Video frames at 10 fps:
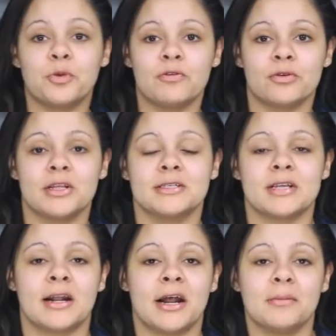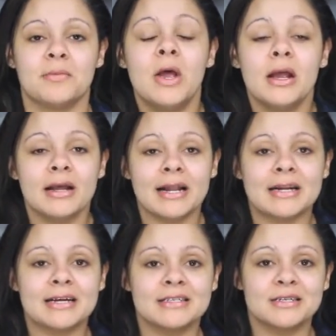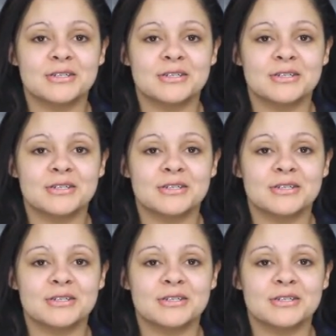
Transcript: We've really set it up kind of nicely,